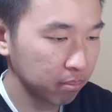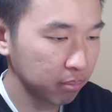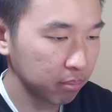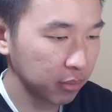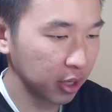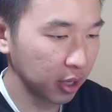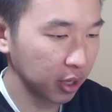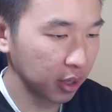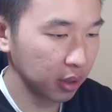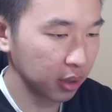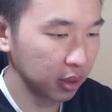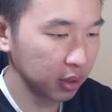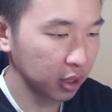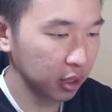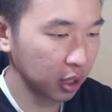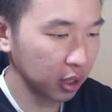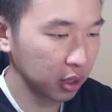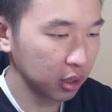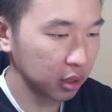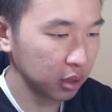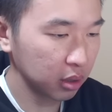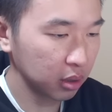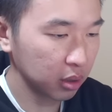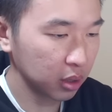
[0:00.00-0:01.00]
yeah, okay.
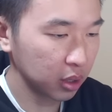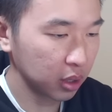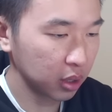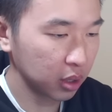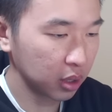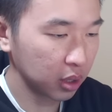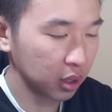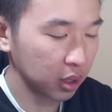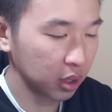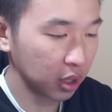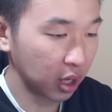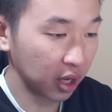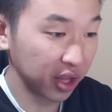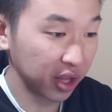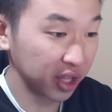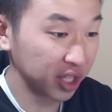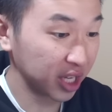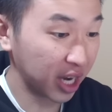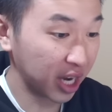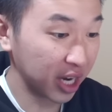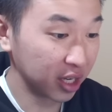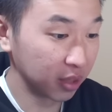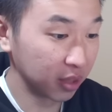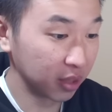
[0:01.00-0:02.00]

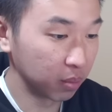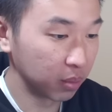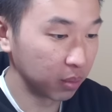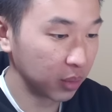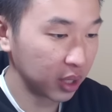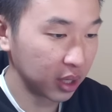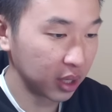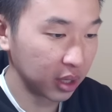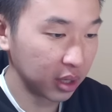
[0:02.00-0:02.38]
Authentic item.